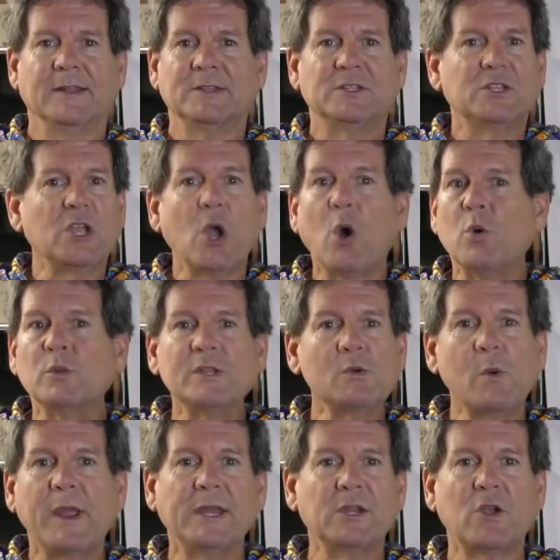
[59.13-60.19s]
It's the only
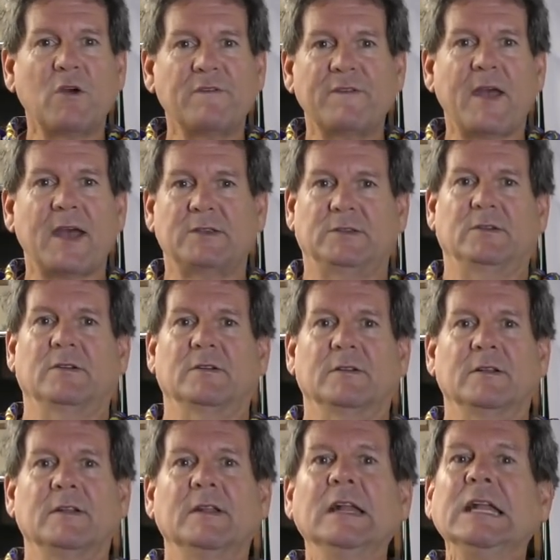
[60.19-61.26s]
way to go faster.
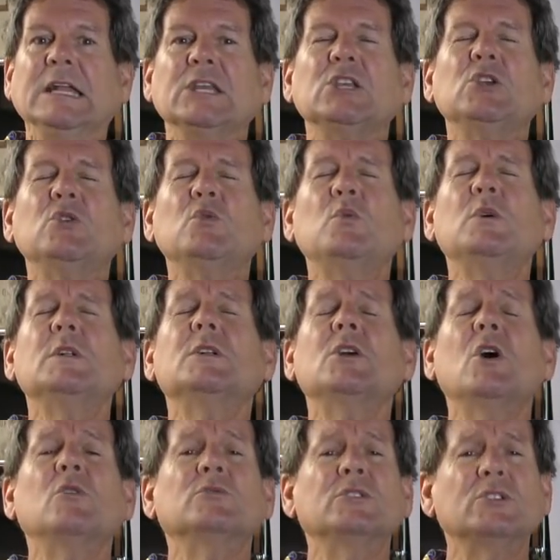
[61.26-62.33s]
You will
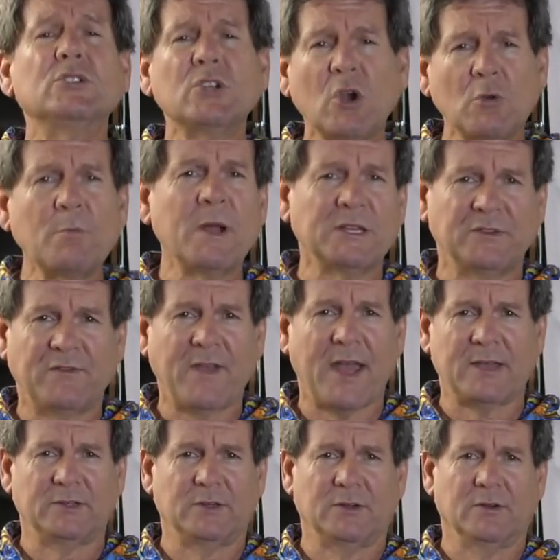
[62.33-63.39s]
go so much
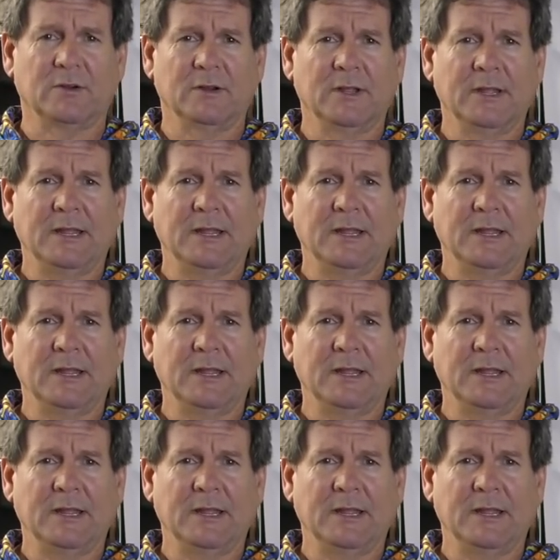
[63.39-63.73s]
faster